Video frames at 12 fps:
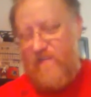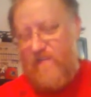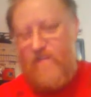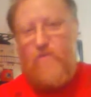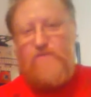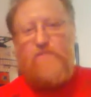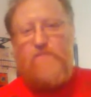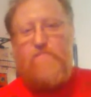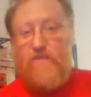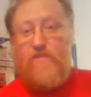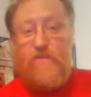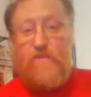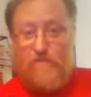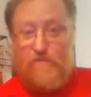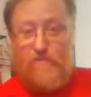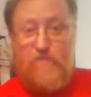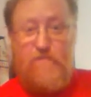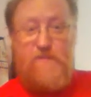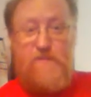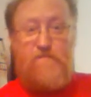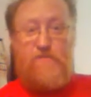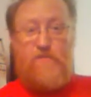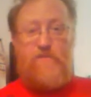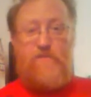They always look better on your bedroom
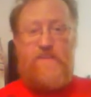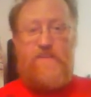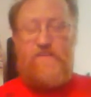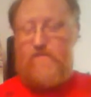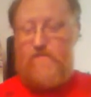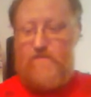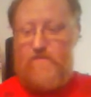floor than they do.